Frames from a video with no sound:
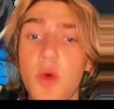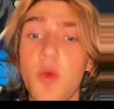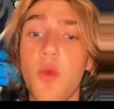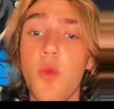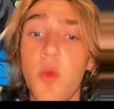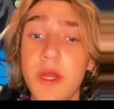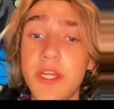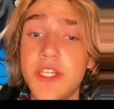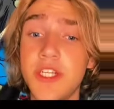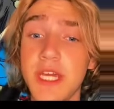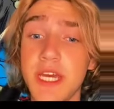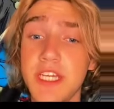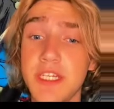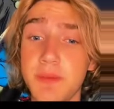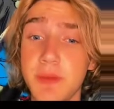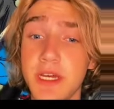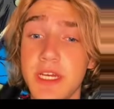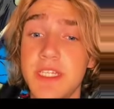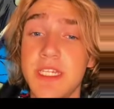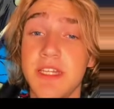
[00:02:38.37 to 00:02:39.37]
which takes
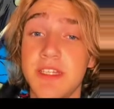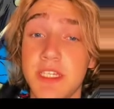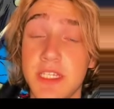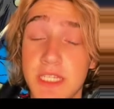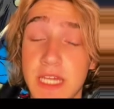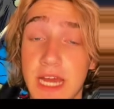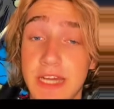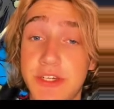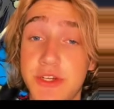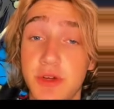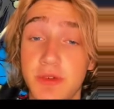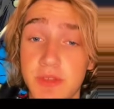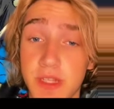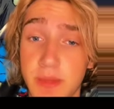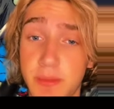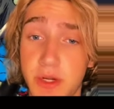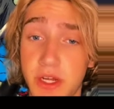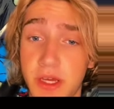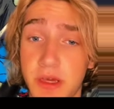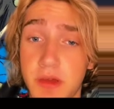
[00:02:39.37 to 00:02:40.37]
place at the Statue of
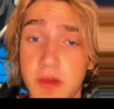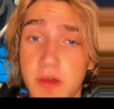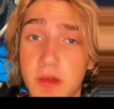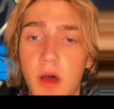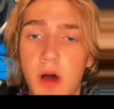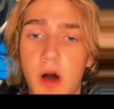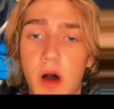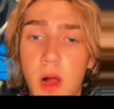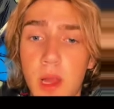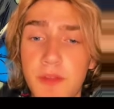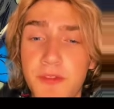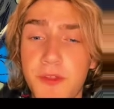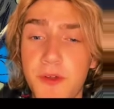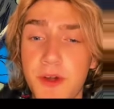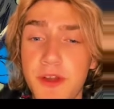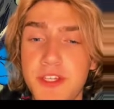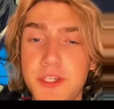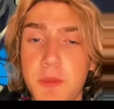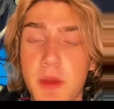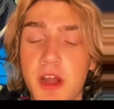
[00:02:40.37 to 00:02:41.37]
Liberty. All
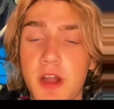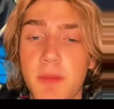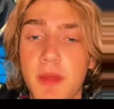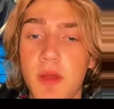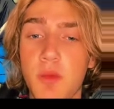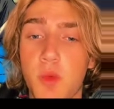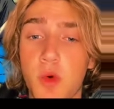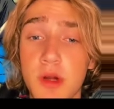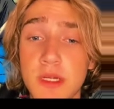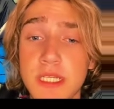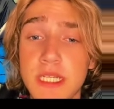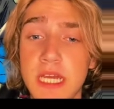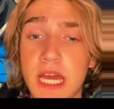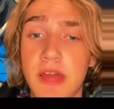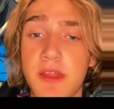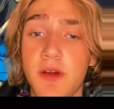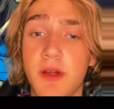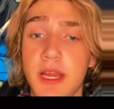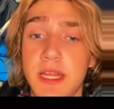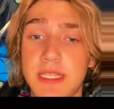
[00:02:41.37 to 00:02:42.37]
3 Spider-Men work
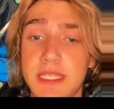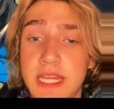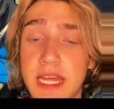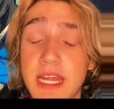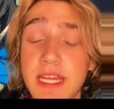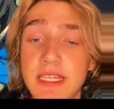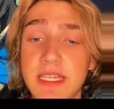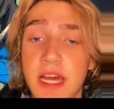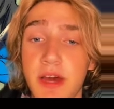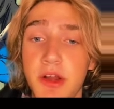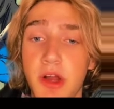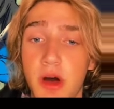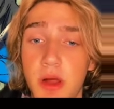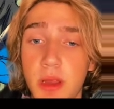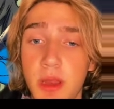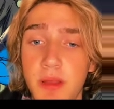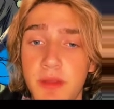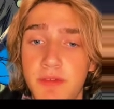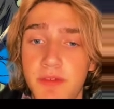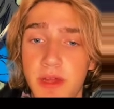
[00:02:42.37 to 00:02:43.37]
together and take down
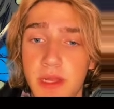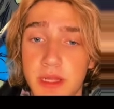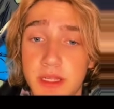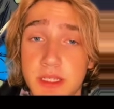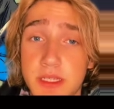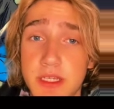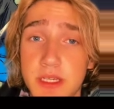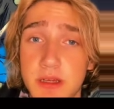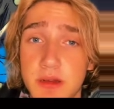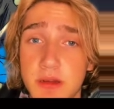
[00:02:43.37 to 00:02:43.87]
all of the villains,